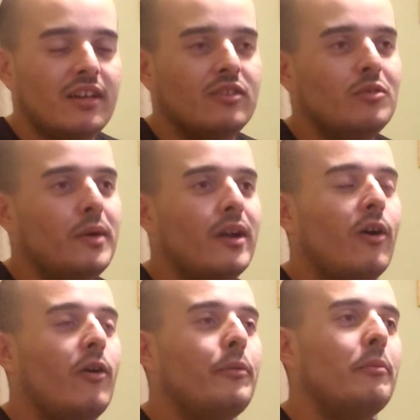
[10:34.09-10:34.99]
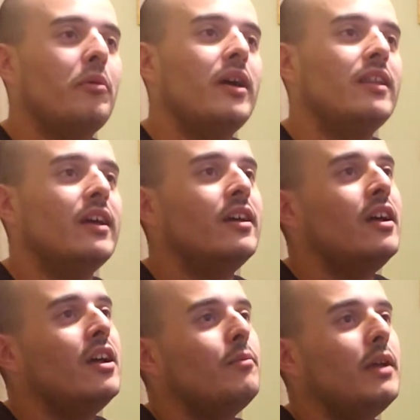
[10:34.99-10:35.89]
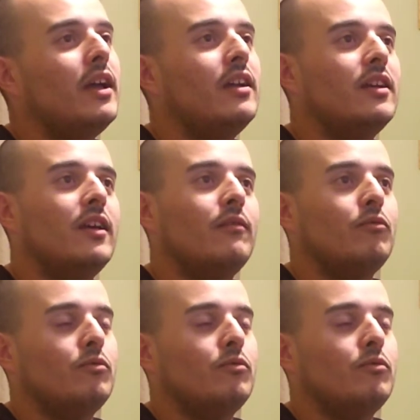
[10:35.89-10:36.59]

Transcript: and you better hope and pray that